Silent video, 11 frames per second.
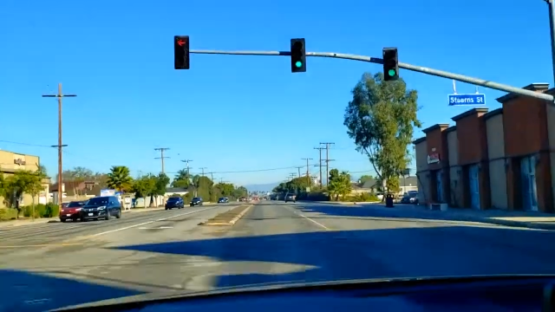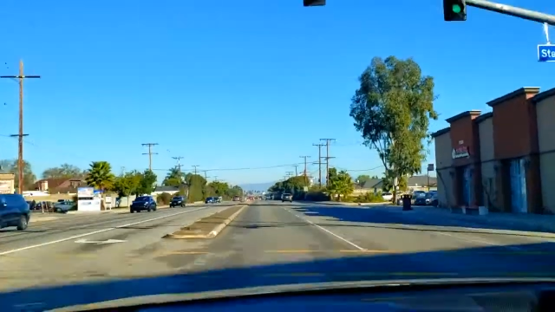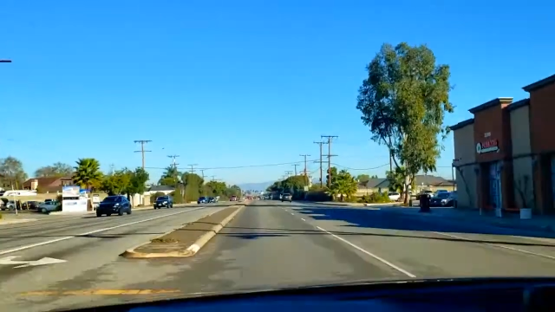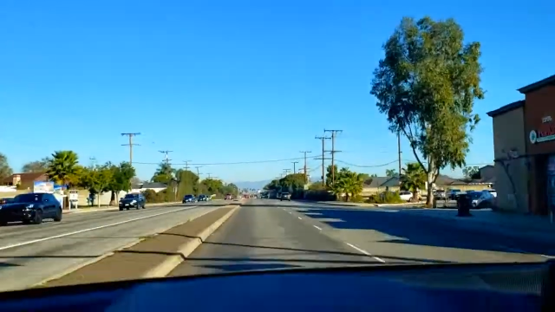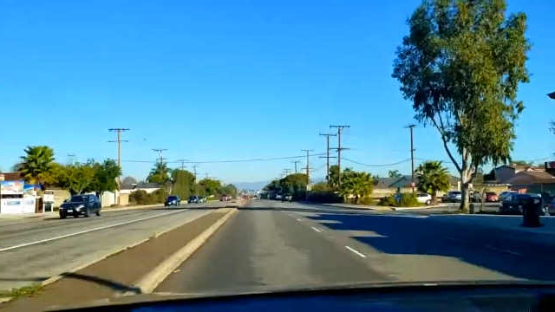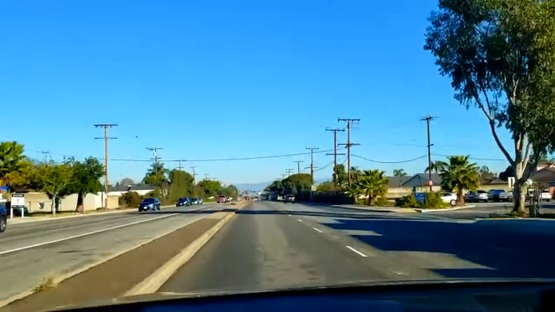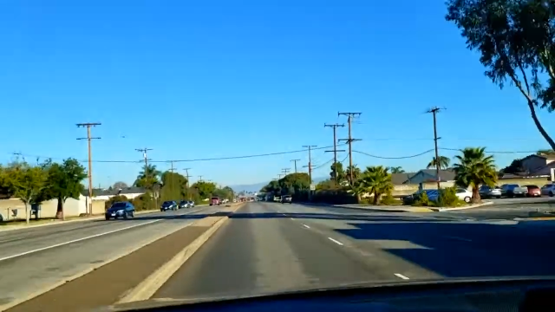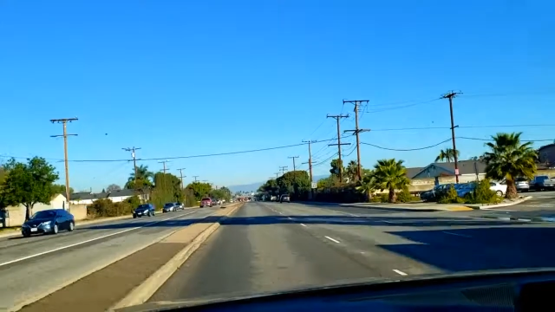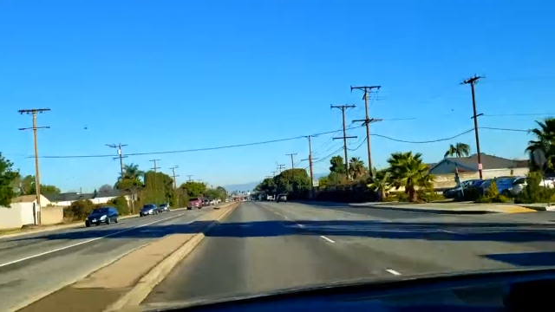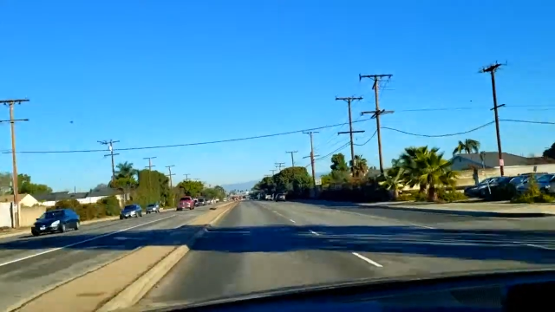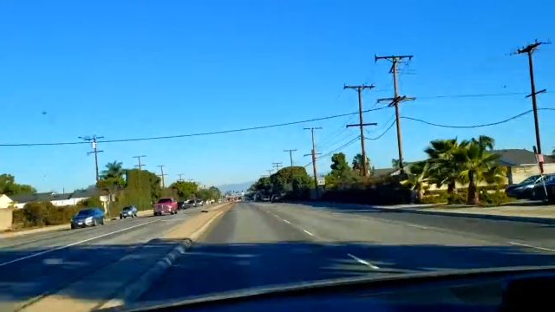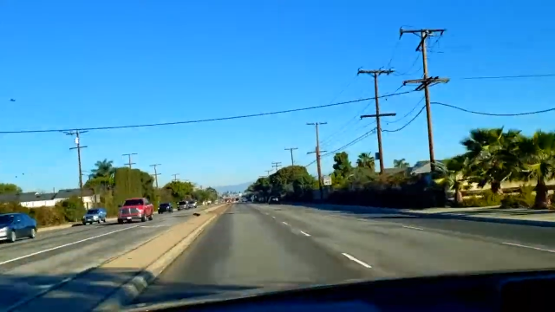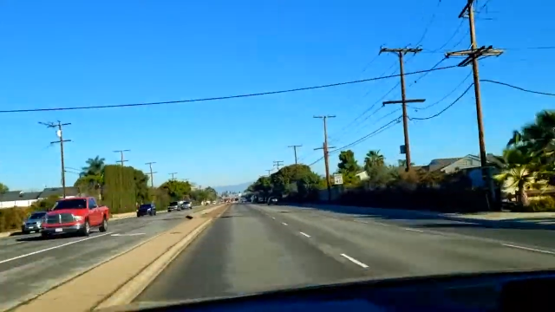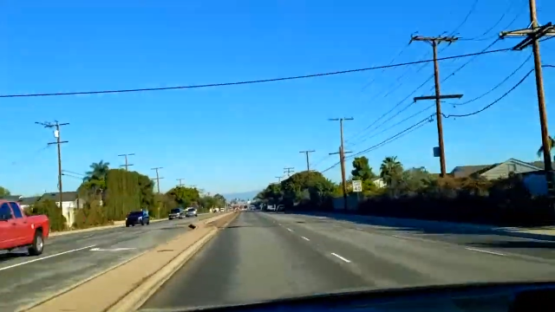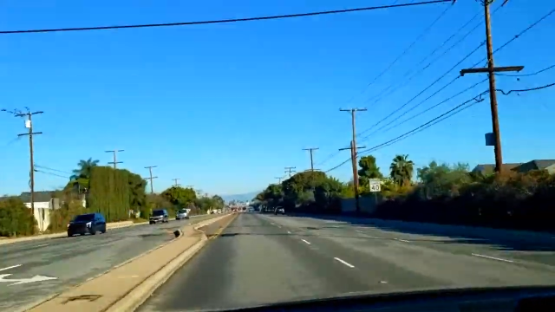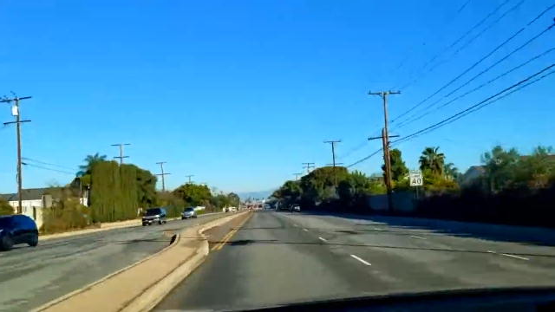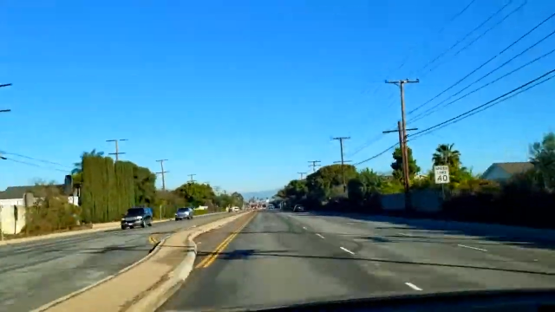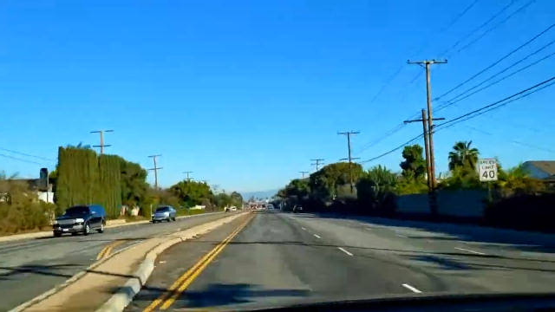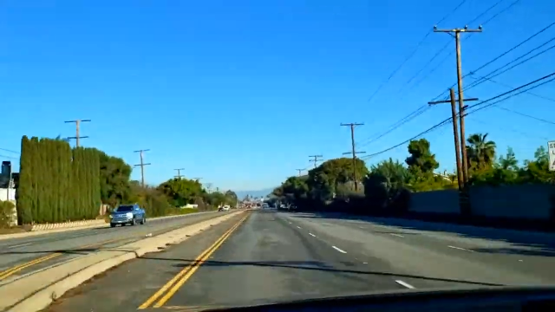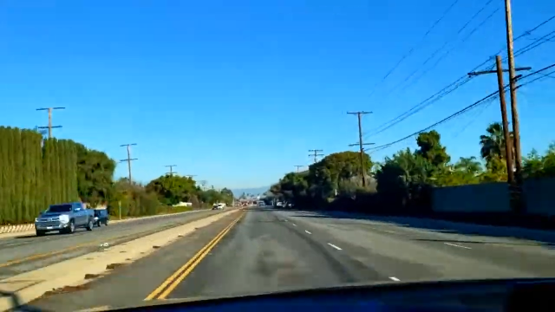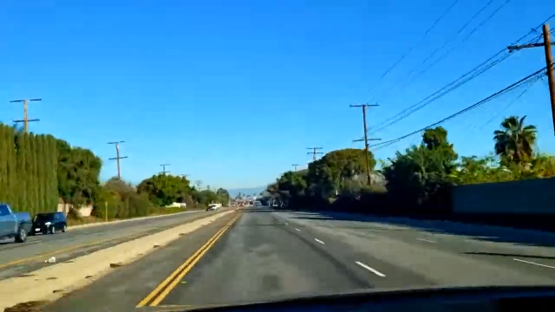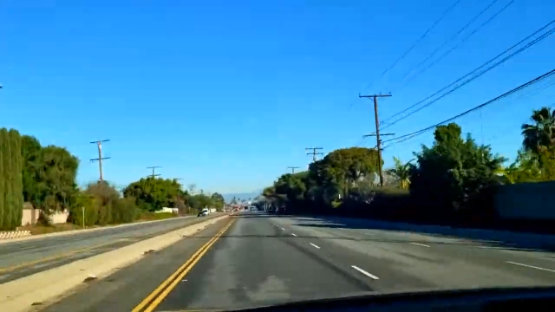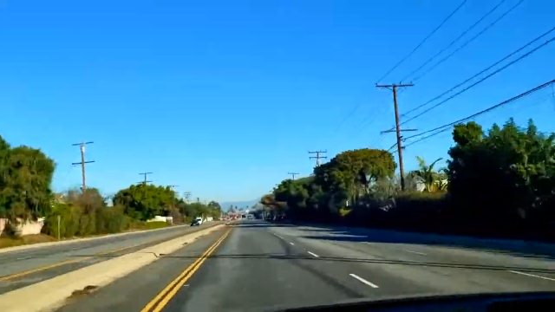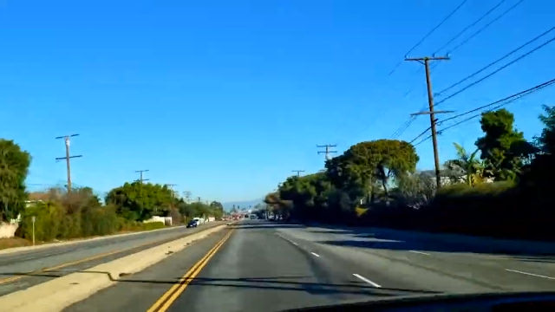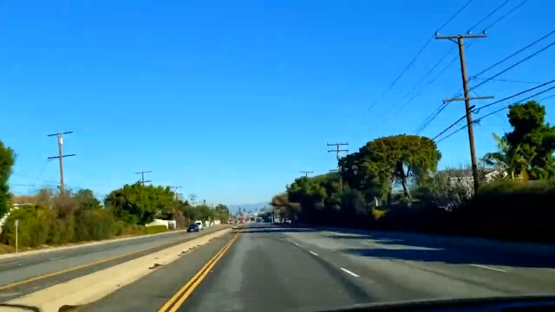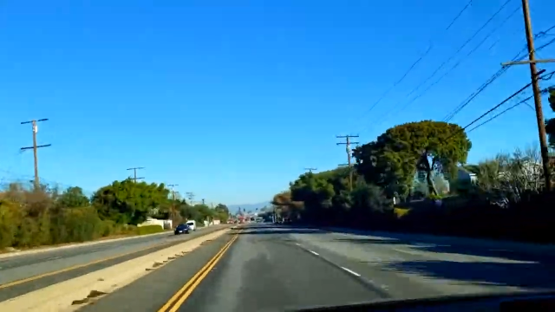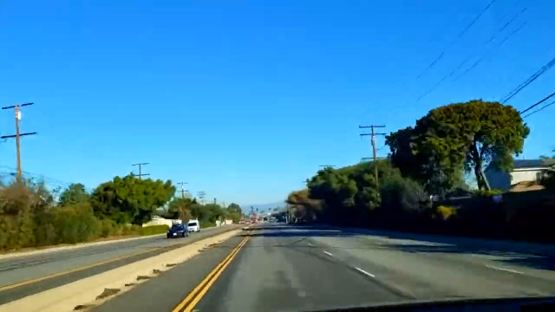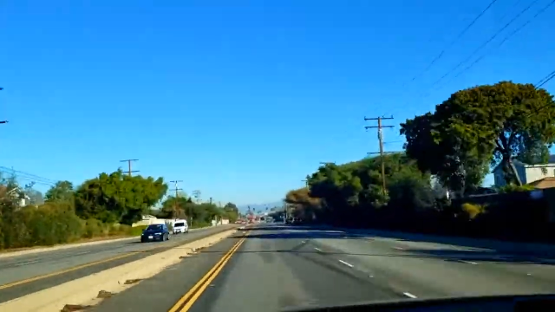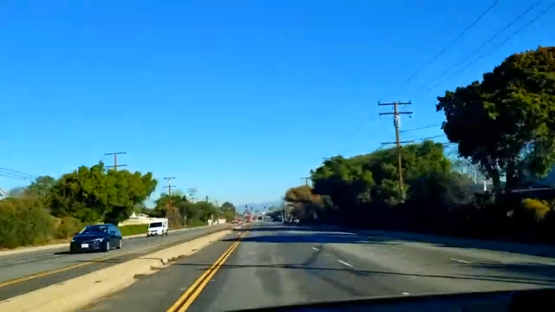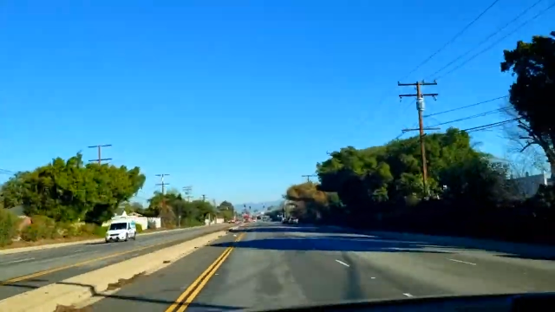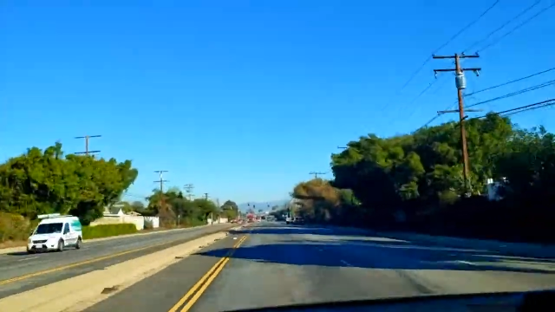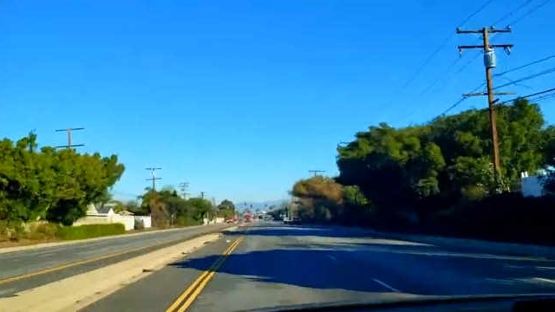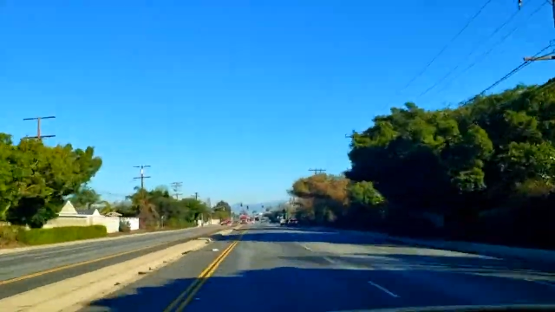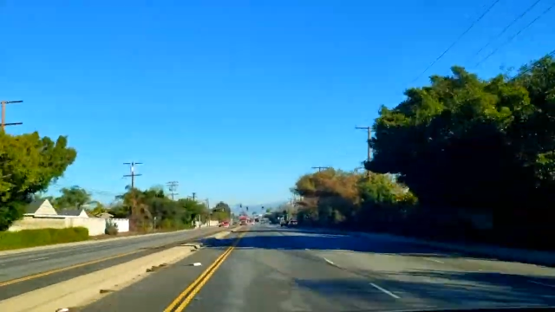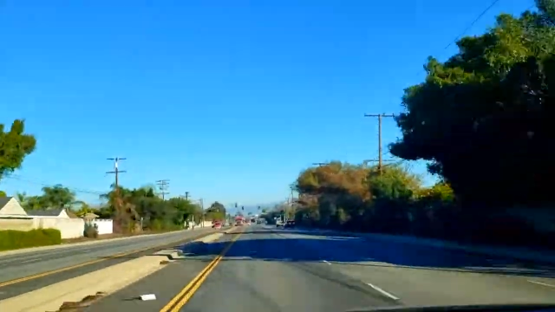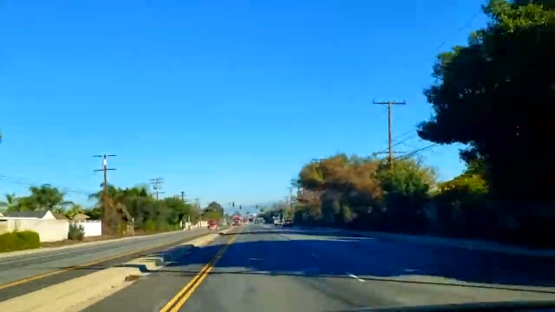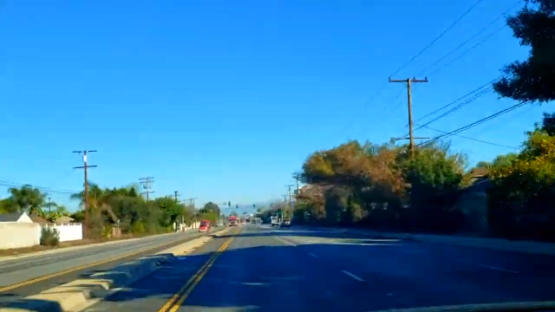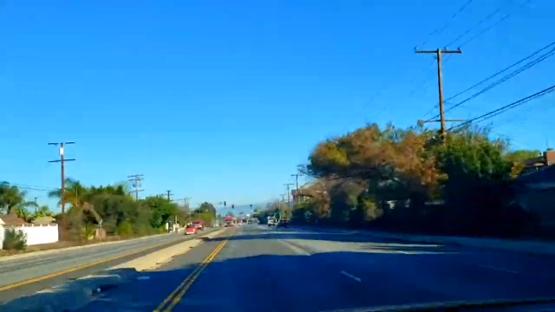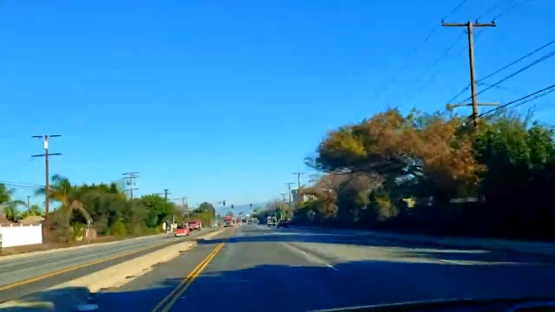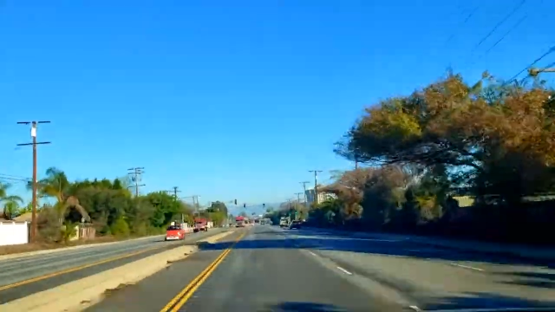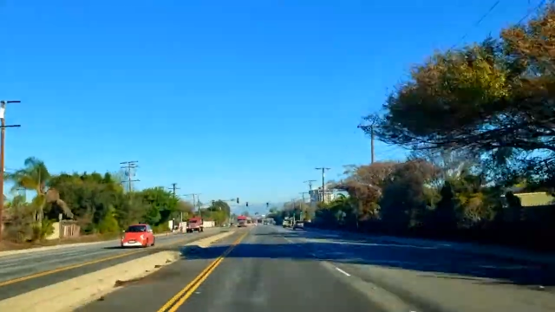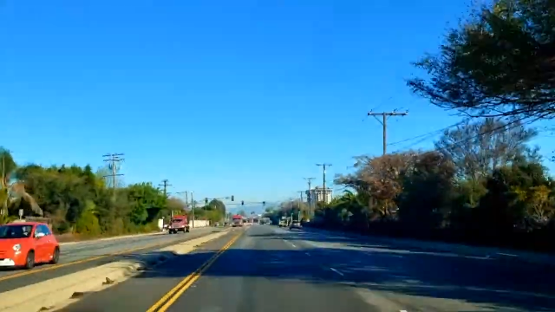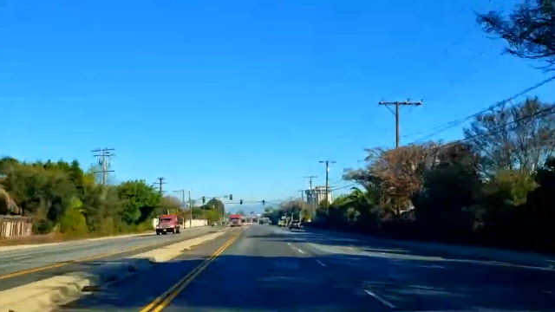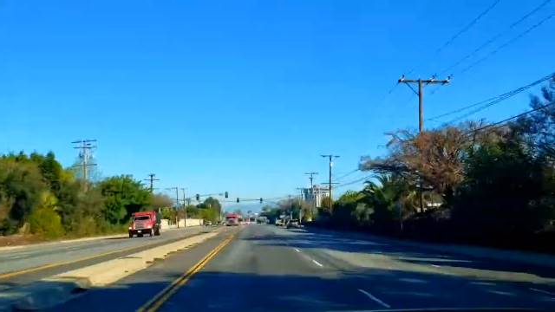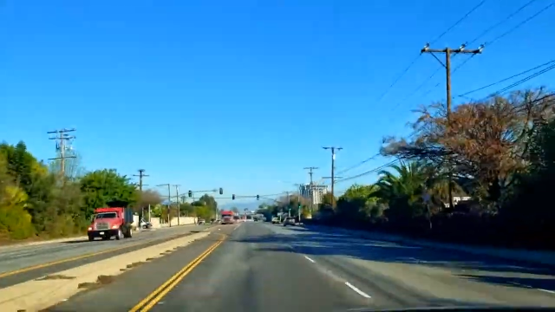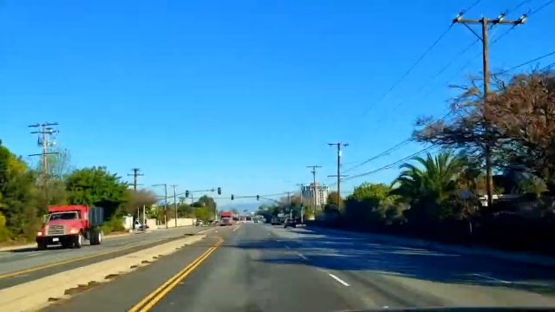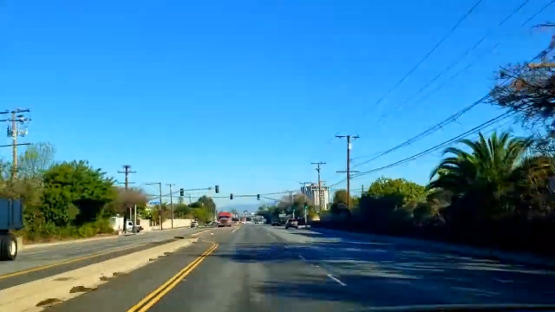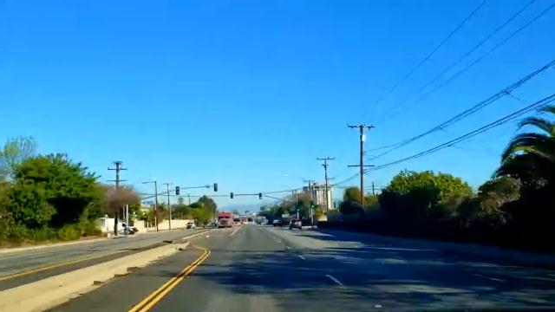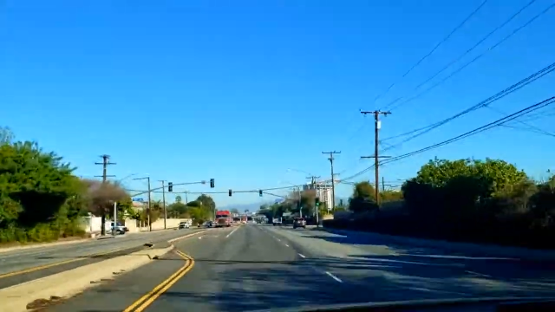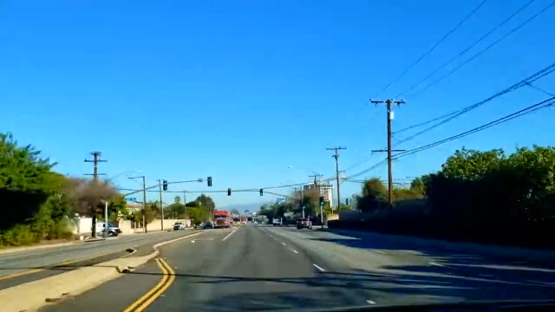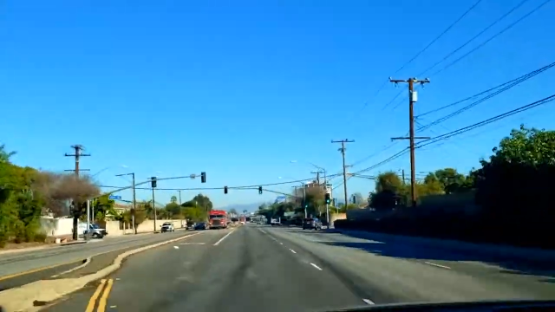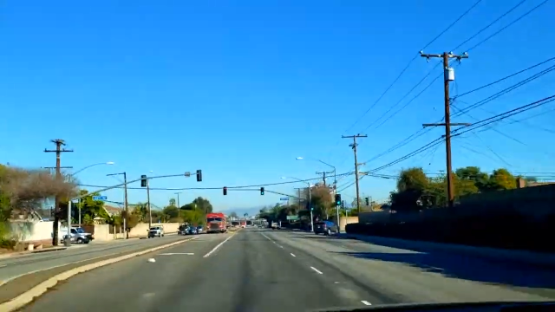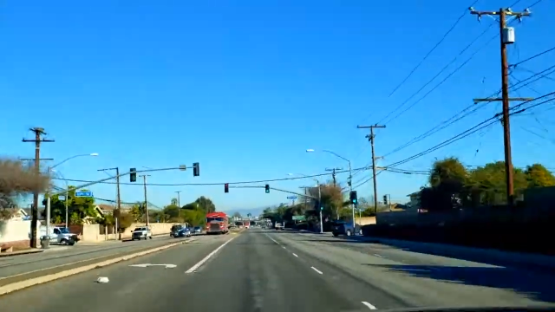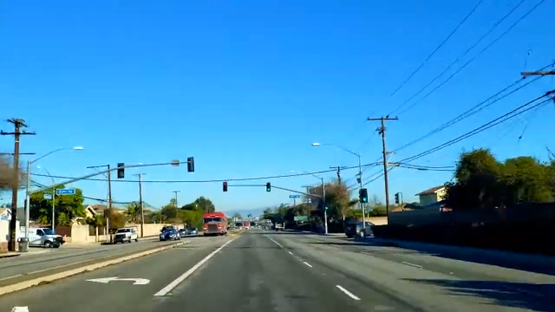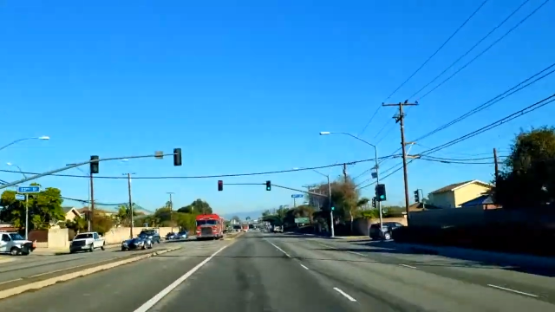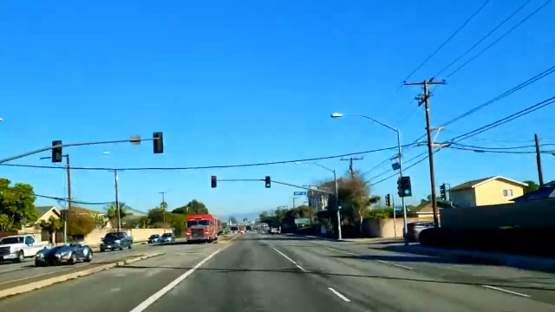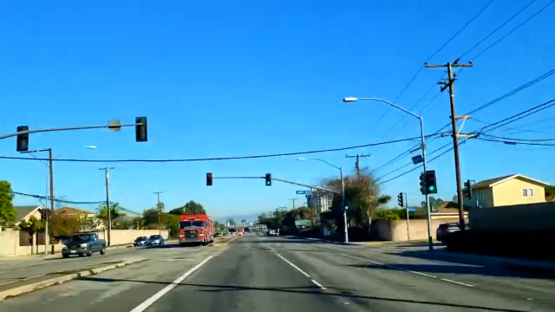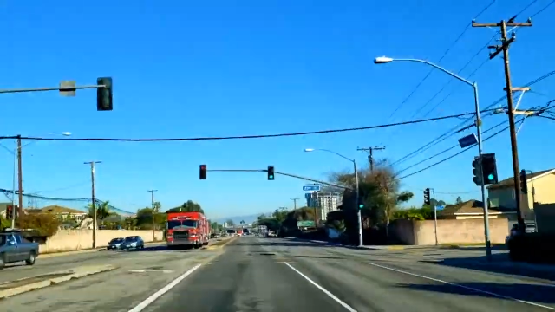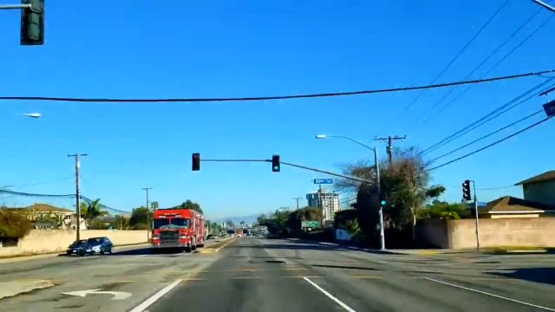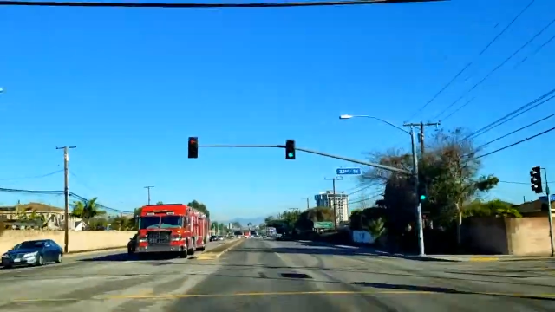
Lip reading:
Nobody's mouth can be seen.